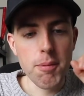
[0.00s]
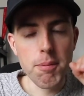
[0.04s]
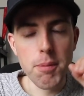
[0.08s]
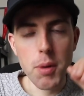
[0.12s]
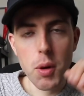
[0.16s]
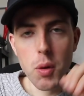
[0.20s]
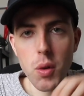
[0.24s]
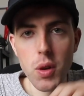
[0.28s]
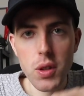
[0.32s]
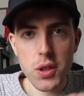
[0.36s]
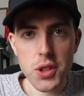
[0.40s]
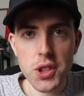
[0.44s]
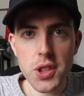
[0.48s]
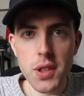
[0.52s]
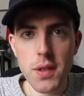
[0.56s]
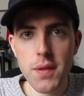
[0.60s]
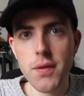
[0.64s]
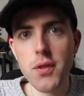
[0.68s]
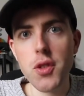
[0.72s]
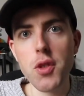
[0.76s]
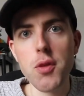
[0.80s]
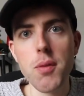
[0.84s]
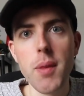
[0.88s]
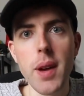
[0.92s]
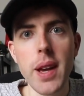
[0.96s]
But what some
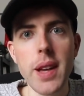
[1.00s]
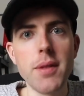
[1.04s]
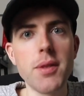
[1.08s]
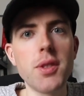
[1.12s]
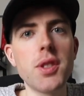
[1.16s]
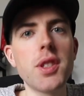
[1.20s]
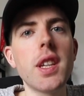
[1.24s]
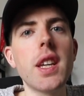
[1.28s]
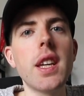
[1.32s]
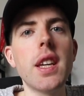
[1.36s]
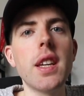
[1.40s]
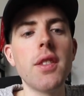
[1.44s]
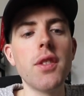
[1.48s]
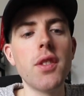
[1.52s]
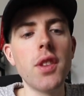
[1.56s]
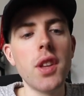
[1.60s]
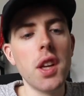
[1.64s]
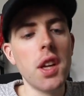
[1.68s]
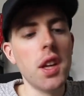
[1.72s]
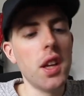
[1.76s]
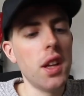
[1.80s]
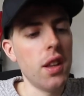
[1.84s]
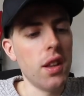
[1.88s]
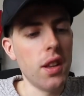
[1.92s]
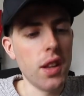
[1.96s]
of you may have seen,
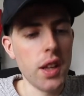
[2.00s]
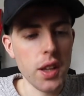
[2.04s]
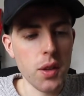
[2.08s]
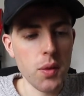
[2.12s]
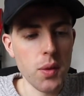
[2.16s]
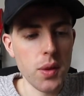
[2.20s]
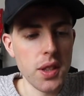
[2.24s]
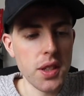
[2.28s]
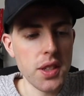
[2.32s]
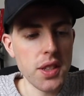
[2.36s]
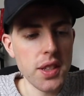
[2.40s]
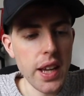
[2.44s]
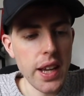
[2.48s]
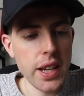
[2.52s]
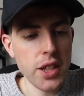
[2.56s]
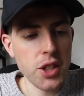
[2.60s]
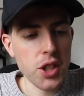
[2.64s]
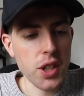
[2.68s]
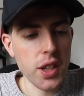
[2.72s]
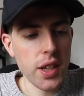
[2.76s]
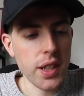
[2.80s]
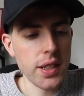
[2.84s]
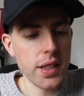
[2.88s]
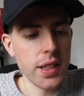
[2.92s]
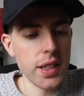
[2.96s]
like with a
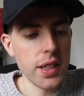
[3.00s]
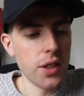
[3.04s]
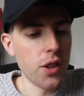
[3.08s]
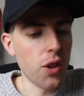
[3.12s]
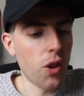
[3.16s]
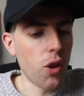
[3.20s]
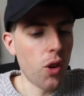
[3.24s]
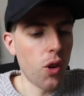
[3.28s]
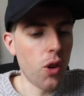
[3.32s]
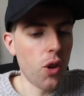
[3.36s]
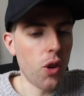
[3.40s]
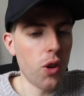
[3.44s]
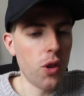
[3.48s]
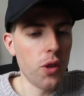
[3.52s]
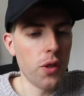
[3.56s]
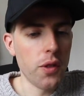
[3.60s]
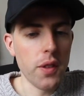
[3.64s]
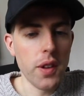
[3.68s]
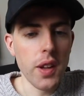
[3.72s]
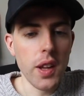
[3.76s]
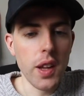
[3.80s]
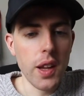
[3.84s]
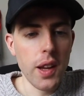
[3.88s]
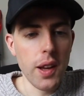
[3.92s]
session I did on